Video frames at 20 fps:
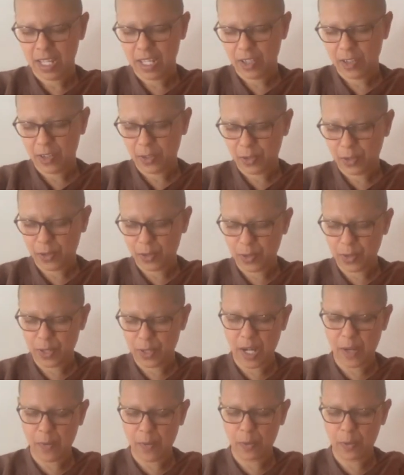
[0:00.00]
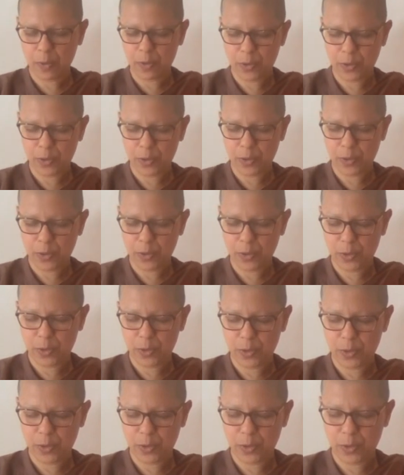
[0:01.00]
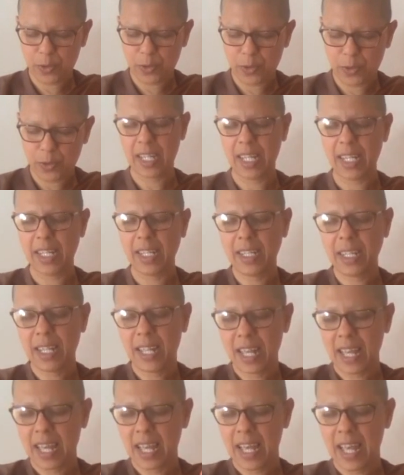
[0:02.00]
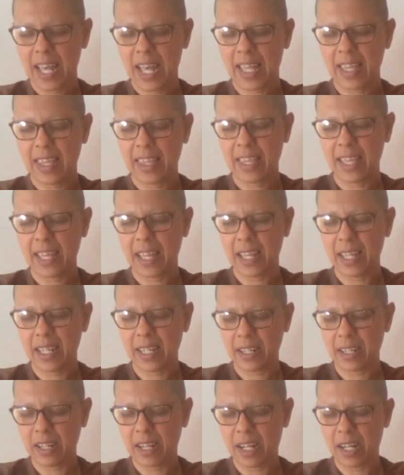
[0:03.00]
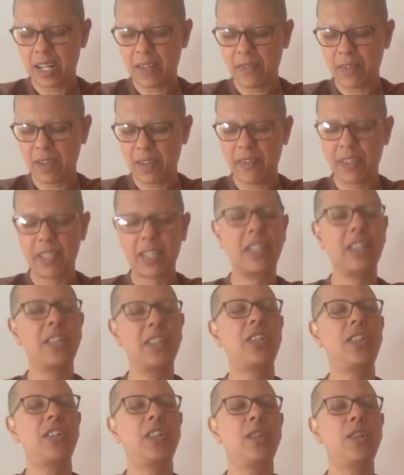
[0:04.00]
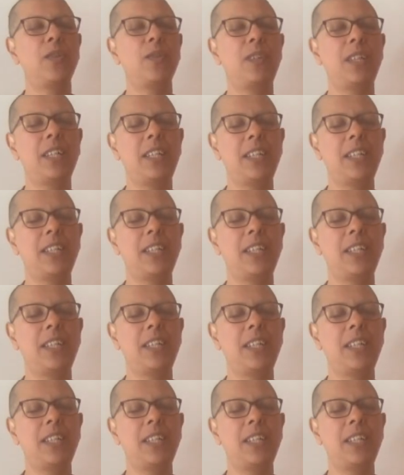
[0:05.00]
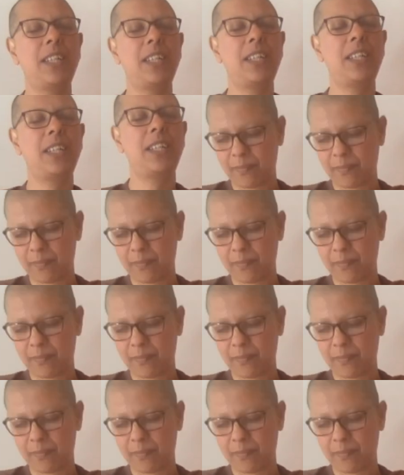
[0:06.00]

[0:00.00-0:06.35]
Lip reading: So I will do the chanting and then we will continue the discussion.